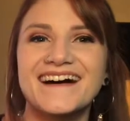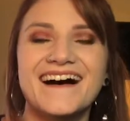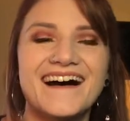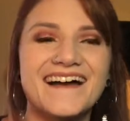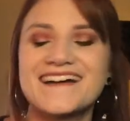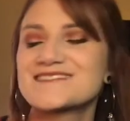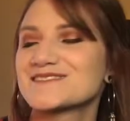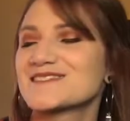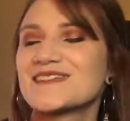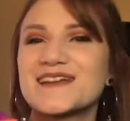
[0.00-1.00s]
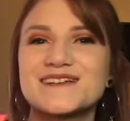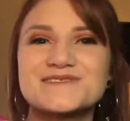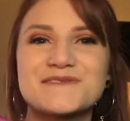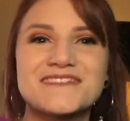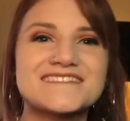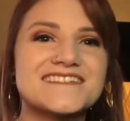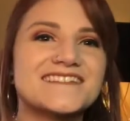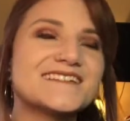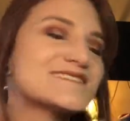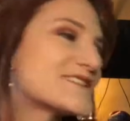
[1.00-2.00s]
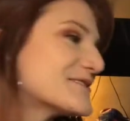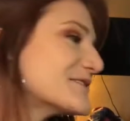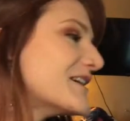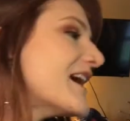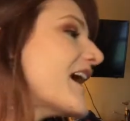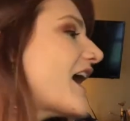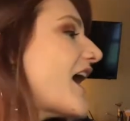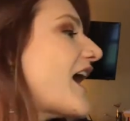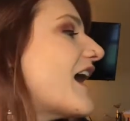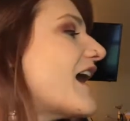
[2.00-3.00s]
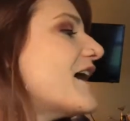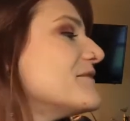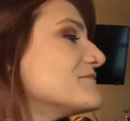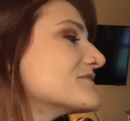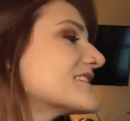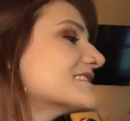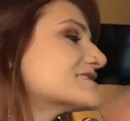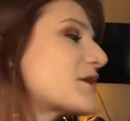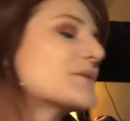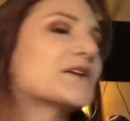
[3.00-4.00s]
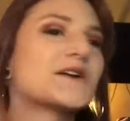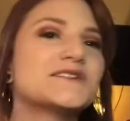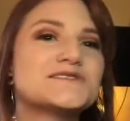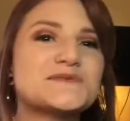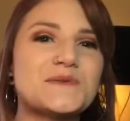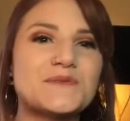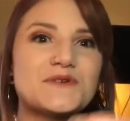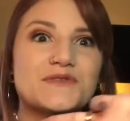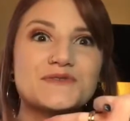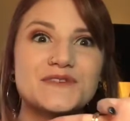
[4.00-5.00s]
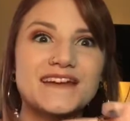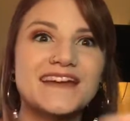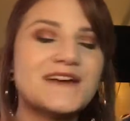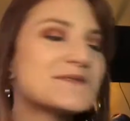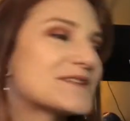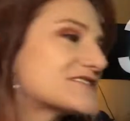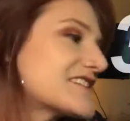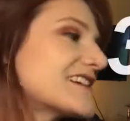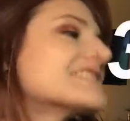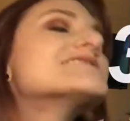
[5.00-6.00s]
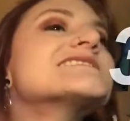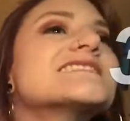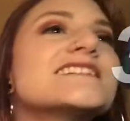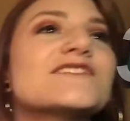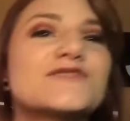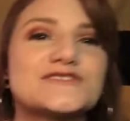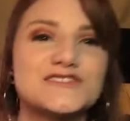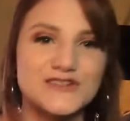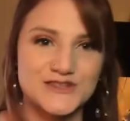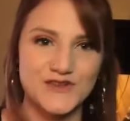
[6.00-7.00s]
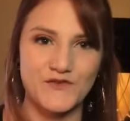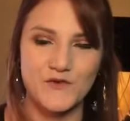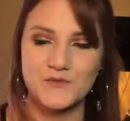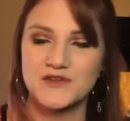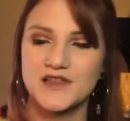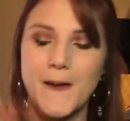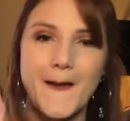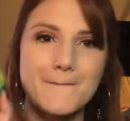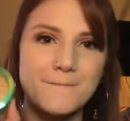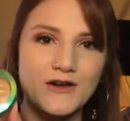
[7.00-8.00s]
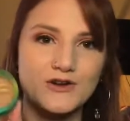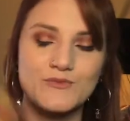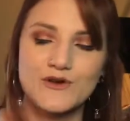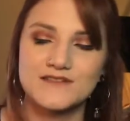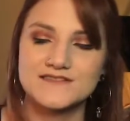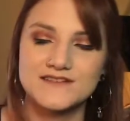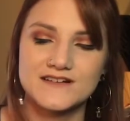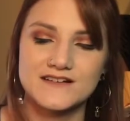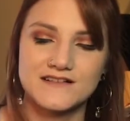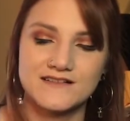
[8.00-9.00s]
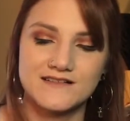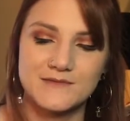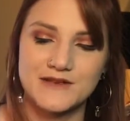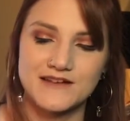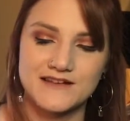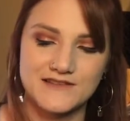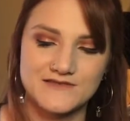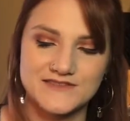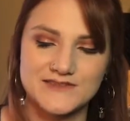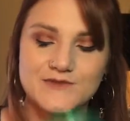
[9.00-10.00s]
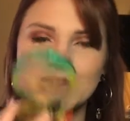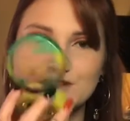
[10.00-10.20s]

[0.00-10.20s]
I actually like enjoy this. I think it's cute. So we are on to number 3, which is the Physicians Formula Butter Bronzer. Oh my god, I love this so much. It